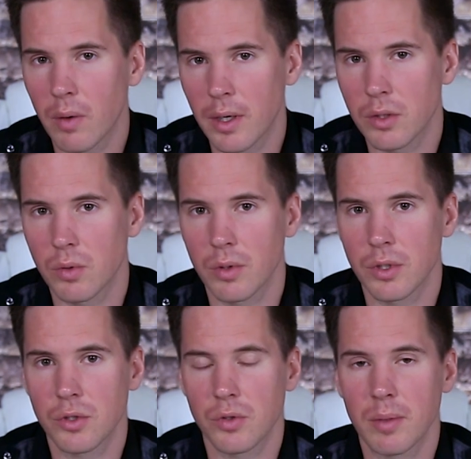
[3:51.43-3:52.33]
on
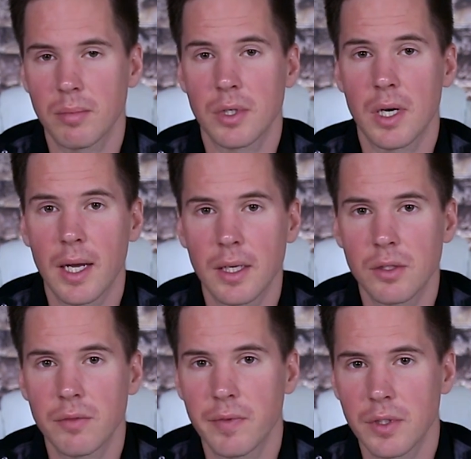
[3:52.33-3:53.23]
tourist trips not
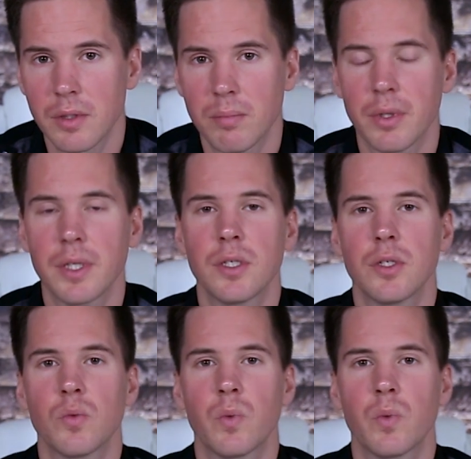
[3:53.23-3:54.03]
to visit places